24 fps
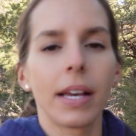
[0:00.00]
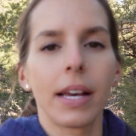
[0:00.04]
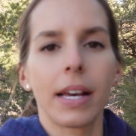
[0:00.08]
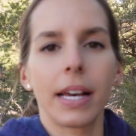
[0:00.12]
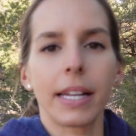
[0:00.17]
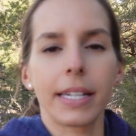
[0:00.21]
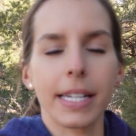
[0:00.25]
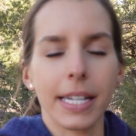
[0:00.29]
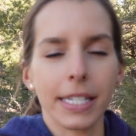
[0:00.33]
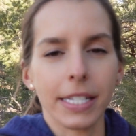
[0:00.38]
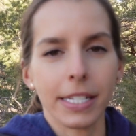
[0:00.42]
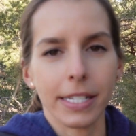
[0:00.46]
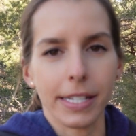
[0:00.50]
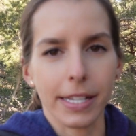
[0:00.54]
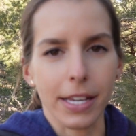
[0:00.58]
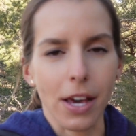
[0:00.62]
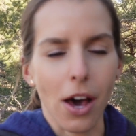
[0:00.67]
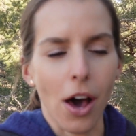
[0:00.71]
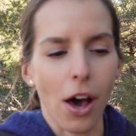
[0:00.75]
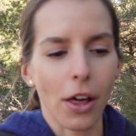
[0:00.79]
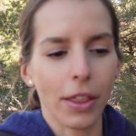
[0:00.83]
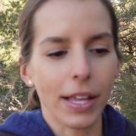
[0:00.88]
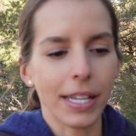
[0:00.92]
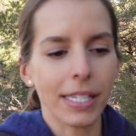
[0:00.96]
Additionally,
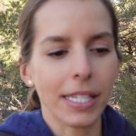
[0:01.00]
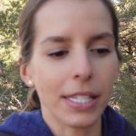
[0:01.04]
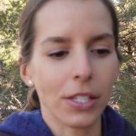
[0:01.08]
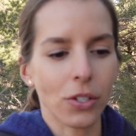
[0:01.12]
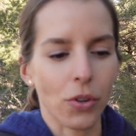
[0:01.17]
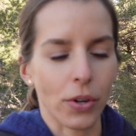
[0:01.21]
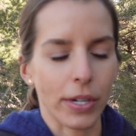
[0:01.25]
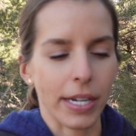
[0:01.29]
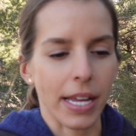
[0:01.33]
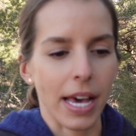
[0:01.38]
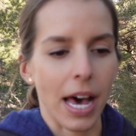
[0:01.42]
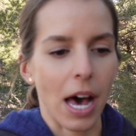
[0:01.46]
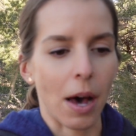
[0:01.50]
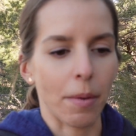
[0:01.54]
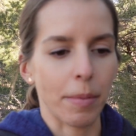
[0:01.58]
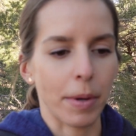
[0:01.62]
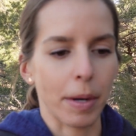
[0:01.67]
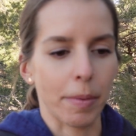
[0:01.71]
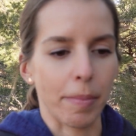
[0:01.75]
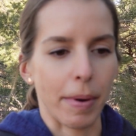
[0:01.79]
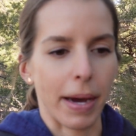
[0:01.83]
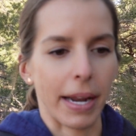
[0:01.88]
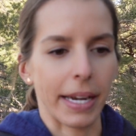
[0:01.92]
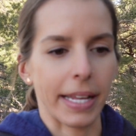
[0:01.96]
all this is going to help
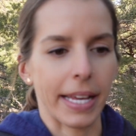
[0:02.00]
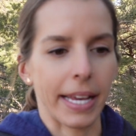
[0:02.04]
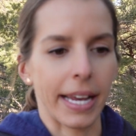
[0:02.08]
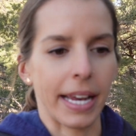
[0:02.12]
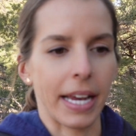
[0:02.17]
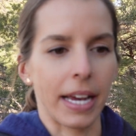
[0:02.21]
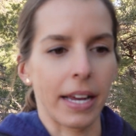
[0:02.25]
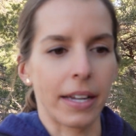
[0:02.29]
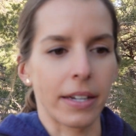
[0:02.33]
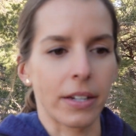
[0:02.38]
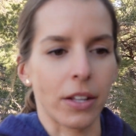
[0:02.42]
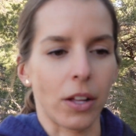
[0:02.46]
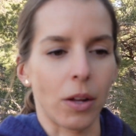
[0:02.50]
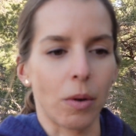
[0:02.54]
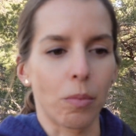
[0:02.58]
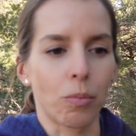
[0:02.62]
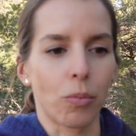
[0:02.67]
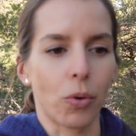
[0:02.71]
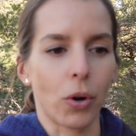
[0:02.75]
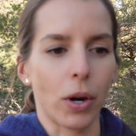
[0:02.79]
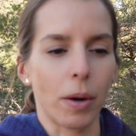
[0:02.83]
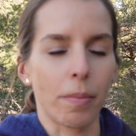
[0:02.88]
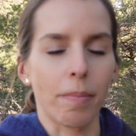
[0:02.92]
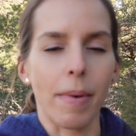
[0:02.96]
your body handle
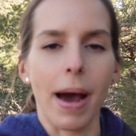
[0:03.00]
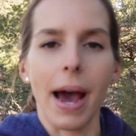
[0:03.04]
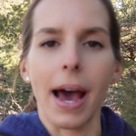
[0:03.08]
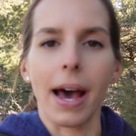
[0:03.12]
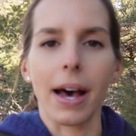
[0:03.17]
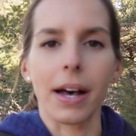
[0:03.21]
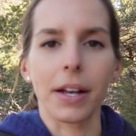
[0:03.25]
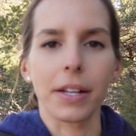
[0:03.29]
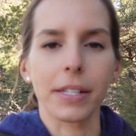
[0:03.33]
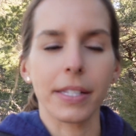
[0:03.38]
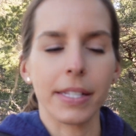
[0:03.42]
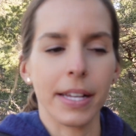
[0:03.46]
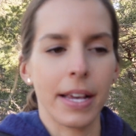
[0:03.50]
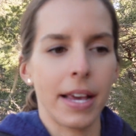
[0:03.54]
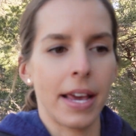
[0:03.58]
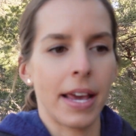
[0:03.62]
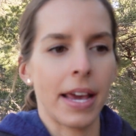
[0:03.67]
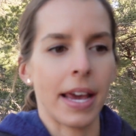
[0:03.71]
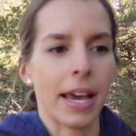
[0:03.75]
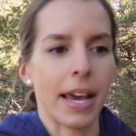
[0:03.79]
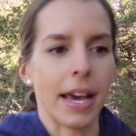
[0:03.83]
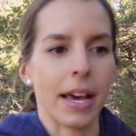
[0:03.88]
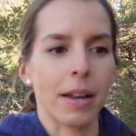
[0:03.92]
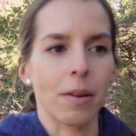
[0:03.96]
more miles
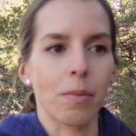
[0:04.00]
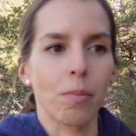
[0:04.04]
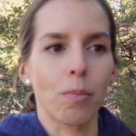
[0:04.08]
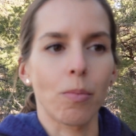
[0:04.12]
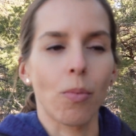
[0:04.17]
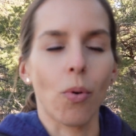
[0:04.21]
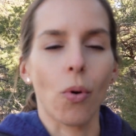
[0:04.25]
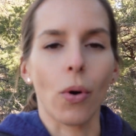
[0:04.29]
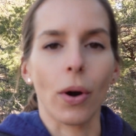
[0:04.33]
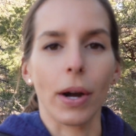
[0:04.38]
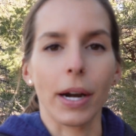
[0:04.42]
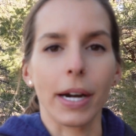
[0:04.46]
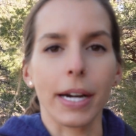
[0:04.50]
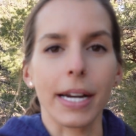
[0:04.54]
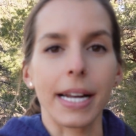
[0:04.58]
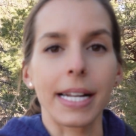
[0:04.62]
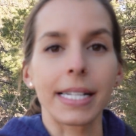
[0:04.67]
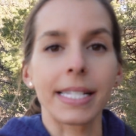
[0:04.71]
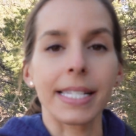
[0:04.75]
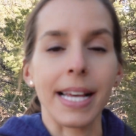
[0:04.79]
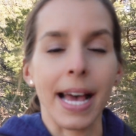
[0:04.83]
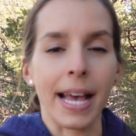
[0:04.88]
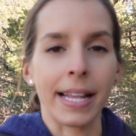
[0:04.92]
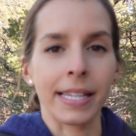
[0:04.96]
and more
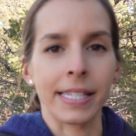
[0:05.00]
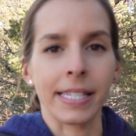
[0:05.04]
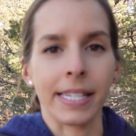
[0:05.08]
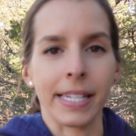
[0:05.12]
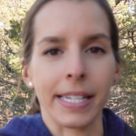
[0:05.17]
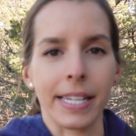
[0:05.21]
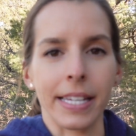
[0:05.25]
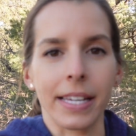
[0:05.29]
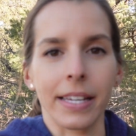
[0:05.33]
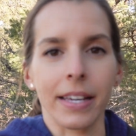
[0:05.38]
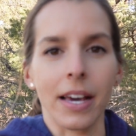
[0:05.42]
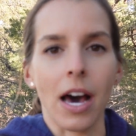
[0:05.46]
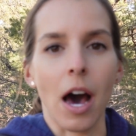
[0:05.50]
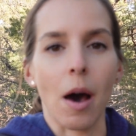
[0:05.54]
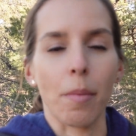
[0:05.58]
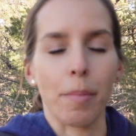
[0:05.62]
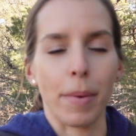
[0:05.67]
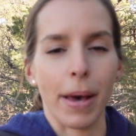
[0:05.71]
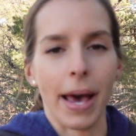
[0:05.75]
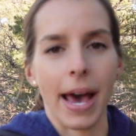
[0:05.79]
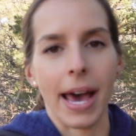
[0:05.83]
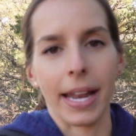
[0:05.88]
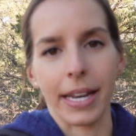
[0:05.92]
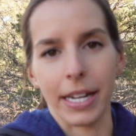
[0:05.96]
intensity up
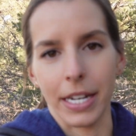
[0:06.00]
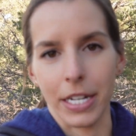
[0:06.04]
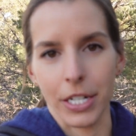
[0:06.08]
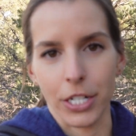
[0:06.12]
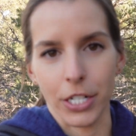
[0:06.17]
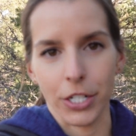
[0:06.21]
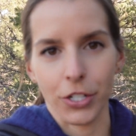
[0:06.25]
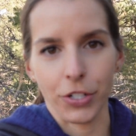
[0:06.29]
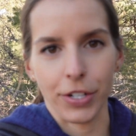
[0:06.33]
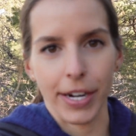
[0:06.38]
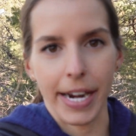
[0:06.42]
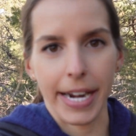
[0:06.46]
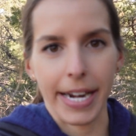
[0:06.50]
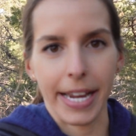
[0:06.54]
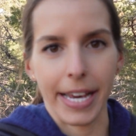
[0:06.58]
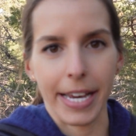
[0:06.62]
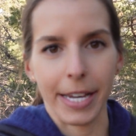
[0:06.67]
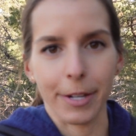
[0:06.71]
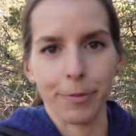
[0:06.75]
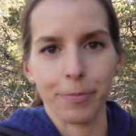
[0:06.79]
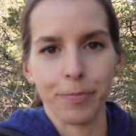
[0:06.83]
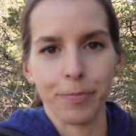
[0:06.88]
ahead in your training.